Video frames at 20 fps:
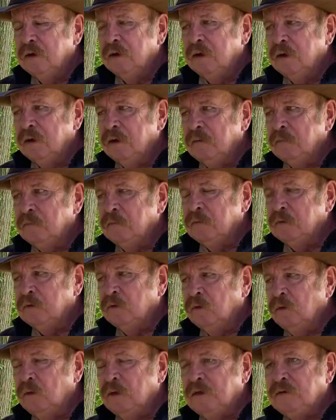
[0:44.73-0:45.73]
The
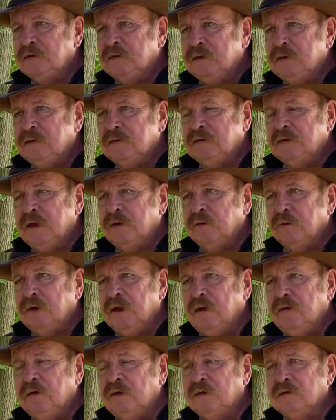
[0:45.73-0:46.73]
earliest settled
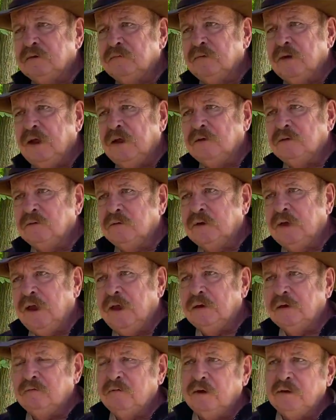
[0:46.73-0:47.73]
areas of Lancaster
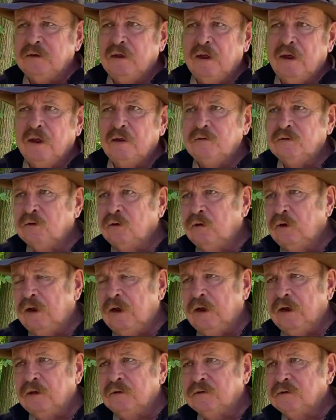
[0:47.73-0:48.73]
County around the Hans
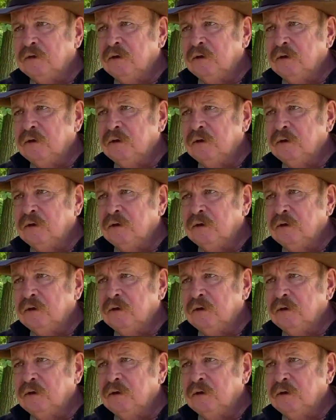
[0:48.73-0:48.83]
House